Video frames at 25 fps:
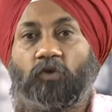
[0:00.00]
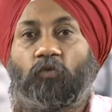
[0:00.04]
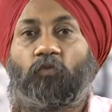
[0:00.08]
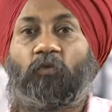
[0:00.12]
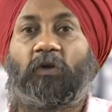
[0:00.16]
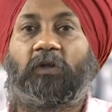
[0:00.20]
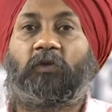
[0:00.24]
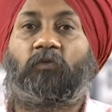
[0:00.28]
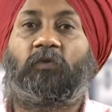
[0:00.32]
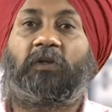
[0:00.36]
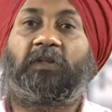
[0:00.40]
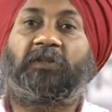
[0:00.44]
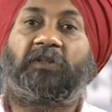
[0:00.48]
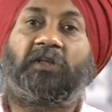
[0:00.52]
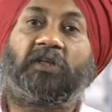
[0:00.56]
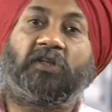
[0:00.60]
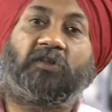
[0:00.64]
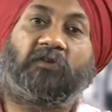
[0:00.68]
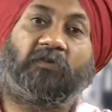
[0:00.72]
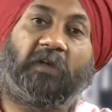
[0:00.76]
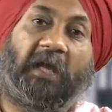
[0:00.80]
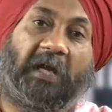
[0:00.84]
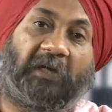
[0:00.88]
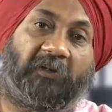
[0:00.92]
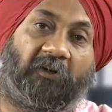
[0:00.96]
What were
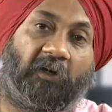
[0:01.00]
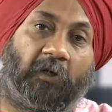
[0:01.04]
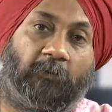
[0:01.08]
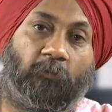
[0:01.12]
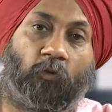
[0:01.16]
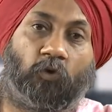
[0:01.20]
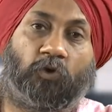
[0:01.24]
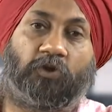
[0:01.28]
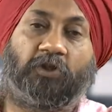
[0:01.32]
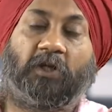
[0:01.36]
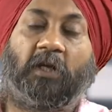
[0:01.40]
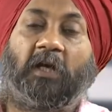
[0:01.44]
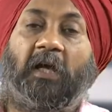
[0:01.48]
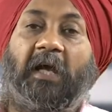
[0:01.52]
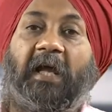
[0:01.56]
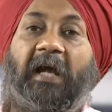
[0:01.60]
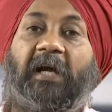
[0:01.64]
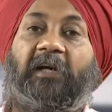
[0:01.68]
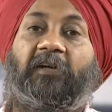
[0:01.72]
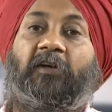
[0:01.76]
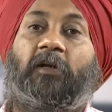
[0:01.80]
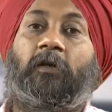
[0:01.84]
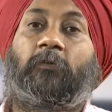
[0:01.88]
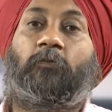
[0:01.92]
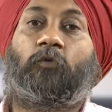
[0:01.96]
these attributes?
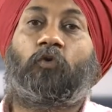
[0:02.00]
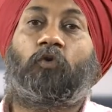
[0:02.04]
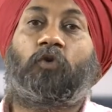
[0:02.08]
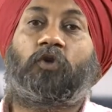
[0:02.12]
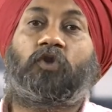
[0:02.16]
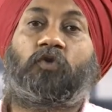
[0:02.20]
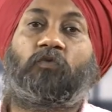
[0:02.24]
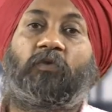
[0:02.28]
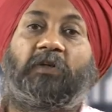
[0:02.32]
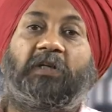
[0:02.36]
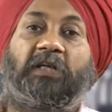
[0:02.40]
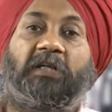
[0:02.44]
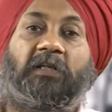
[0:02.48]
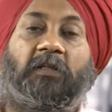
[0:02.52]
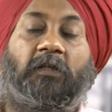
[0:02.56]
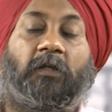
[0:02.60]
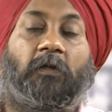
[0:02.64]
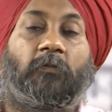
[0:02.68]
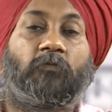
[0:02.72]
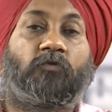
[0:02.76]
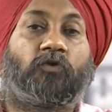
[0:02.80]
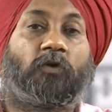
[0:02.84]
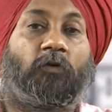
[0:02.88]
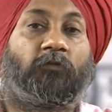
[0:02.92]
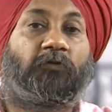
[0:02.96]
Attributes were in
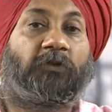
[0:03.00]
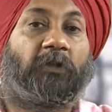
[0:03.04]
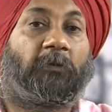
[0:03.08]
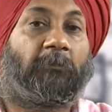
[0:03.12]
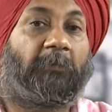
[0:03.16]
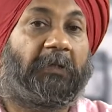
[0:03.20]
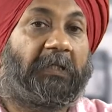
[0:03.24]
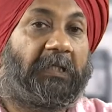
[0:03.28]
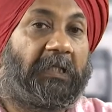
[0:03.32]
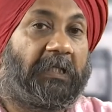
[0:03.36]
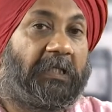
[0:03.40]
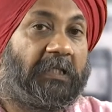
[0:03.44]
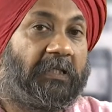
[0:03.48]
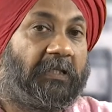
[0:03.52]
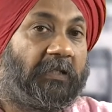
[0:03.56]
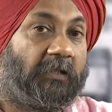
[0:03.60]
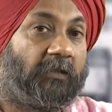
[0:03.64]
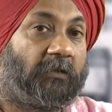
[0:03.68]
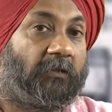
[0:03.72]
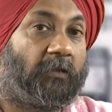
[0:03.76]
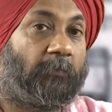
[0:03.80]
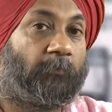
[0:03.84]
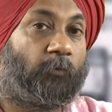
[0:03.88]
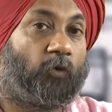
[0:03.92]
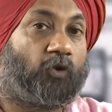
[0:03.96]
terms of the
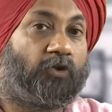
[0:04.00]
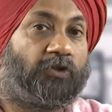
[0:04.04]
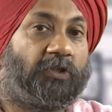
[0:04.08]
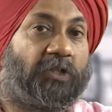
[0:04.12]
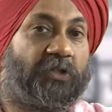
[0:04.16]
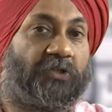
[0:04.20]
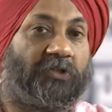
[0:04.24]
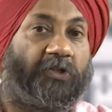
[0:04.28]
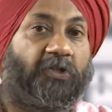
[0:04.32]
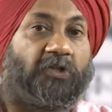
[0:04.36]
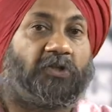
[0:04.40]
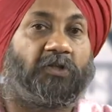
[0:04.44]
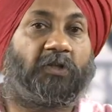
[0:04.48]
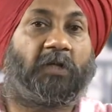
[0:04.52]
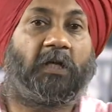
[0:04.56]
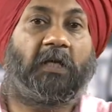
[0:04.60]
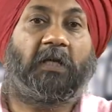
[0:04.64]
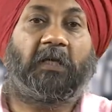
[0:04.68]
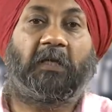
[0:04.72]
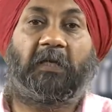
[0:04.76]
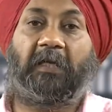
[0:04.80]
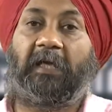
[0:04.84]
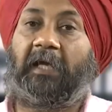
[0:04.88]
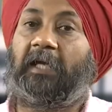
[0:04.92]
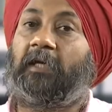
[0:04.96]
material the processes
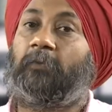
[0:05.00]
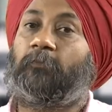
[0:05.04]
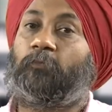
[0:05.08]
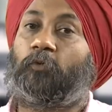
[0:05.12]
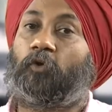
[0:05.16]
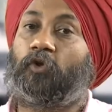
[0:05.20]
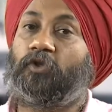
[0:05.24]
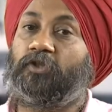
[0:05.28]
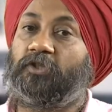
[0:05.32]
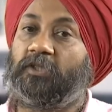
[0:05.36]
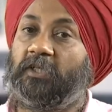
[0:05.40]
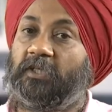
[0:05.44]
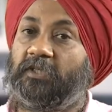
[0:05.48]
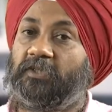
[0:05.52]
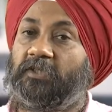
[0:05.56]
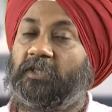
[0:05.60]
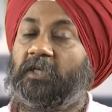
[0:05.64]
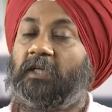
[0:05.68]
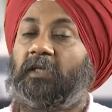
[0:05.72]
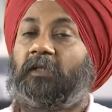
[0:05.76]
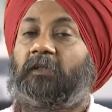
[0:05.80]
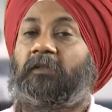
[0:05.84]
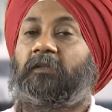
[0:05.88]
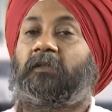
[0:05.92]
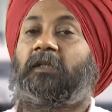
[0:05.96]
can process,
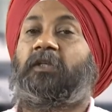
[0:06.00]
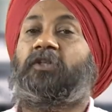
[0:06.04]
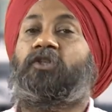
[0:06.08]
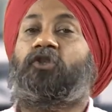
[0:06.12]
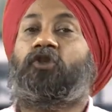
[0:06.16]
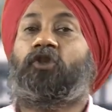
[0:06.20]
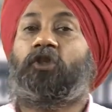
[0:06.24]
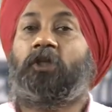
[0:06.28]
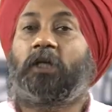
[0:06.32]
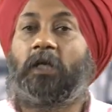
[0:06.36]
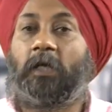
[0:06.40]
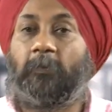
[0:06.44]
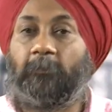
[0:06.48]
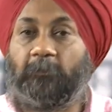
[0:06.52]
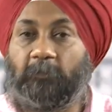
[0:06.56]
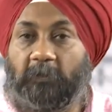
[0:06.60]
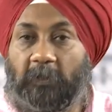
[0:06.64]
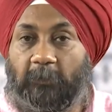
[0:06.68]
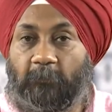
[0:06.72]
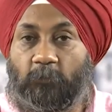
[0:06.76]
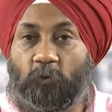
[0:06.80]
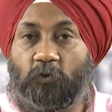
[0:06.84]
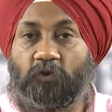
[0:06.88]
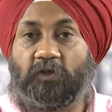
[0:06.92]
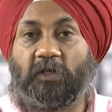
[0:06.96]
the shape
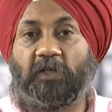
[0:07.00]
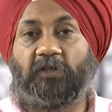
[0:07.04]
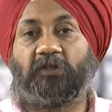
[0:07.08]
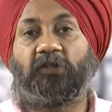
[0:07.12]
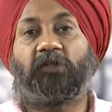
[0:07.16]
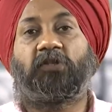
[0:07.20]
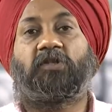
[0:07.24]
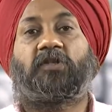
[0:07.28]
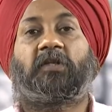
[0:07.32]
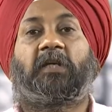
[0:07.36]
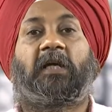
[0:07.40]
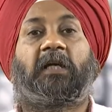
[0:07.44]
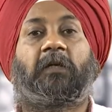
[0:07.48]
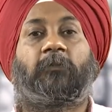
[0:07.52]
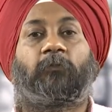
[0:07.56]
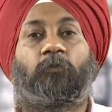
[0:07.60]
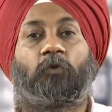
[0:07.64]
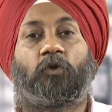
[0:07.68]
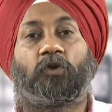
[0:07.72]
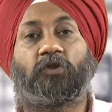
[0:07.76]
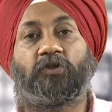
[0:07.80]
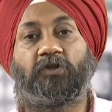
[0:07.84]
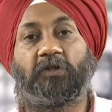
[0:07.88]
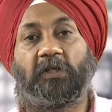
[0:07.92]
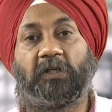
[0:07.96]
the processes can
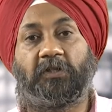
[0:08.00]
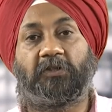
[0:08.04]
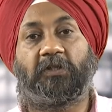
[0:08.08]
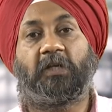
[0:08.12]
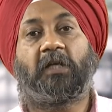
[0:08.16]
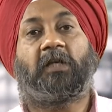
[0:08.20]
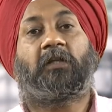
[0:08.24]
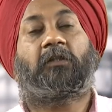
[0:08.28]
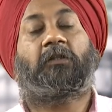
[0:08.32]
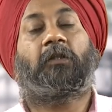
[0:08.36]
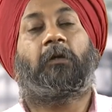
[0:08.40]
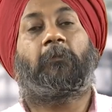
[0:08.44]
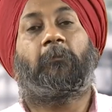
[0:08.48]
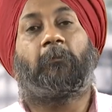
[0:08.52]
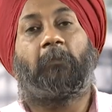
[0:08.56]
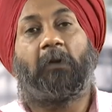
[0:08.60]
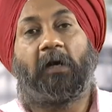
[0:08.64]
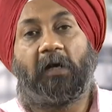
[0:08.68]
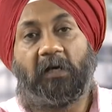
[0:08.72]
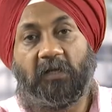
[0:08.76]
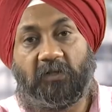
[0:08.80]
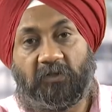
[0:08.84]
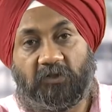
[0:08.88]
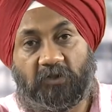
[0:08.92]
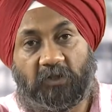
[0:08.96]
process, the
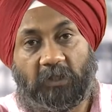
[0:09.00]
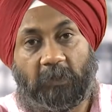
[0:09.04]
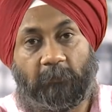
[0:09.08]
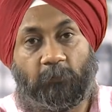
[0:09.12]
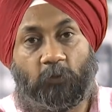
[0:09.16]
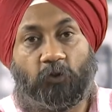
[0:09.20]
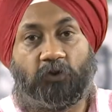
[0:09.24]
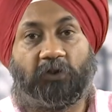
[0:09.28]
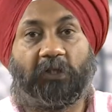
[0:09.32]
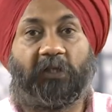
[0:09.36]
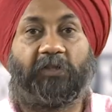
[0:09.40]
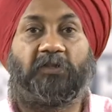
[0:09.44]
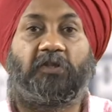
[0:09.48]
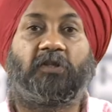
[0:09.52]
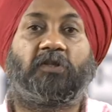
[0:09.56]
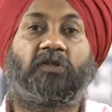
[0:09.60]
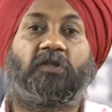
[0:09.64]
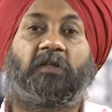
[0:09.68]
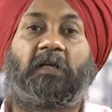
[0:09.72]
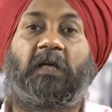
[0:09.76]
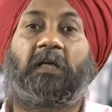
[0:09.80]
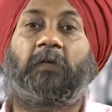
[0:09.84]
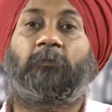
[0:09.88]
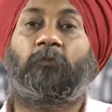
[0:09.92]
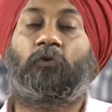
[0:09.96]
mass the processes
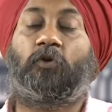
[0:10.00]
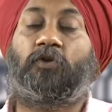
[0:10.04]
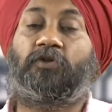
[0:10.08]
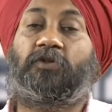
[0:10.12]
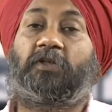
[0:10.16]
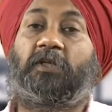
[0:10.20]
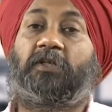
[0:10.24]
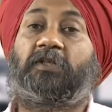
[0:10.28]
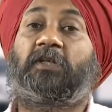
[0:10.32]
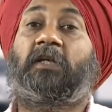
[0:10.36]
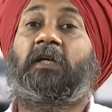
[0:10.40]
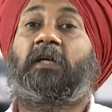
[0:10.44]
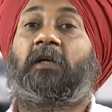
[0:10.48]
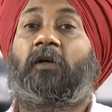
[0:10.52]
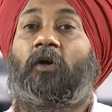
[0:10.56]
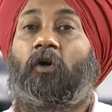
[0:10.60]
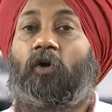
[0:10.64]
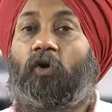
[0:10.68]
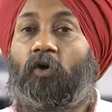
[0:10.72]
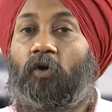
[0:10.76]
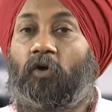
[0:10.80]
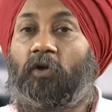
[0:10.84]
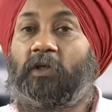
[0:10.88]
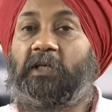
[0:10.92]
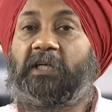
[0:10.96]
can process,
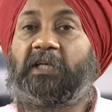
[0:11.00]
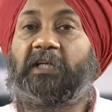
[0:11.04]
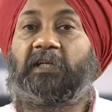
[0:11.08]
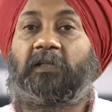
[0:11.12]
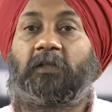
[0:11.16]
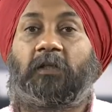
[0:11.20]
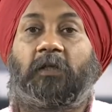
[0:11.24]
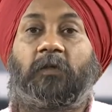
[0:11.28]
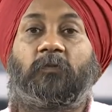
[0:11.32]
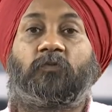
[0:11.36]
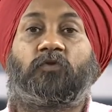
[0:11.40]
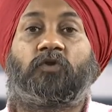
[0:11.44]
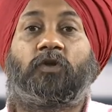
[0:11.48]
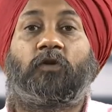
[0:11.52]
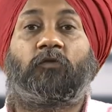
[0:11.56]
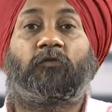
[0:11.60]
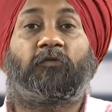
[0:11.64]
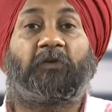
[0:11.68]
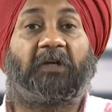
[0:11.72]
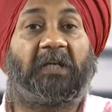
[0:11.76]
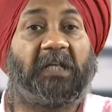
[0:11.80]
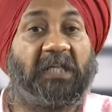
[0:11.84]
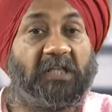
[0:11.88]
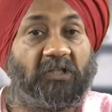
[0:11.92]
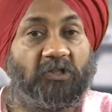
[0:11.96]
all in terms of
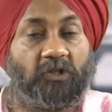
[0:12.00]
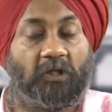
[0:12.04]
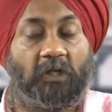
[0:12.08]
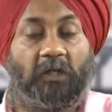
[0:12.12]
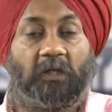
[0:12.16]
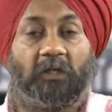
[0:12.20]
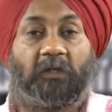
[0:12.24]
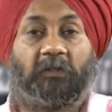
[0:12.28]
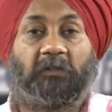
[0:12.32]
range.